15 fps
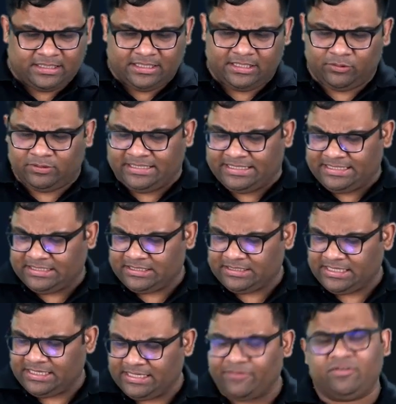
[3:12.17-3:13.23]
You see this
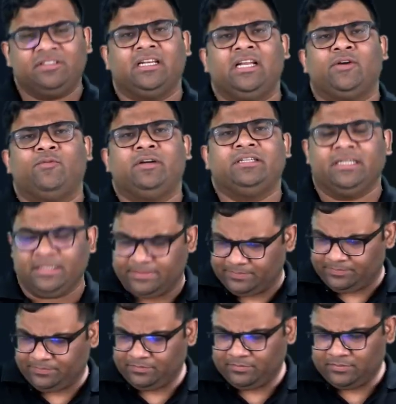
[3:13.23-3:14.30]
differential equation?
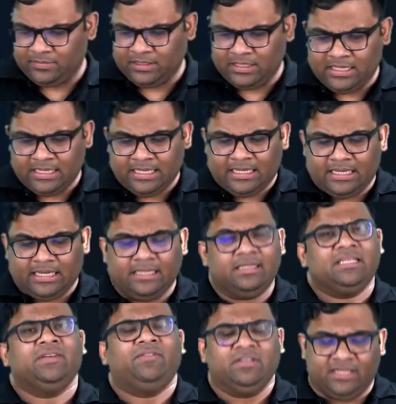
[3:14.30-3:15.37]
In the
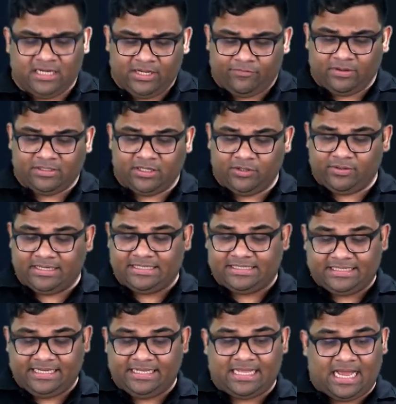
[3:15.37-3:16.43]
differential equation, you can
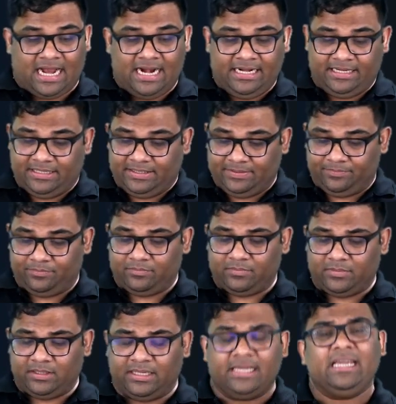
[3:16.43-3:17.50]
see that
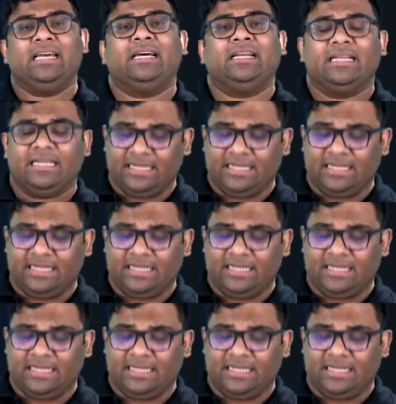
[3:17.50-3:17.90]
here,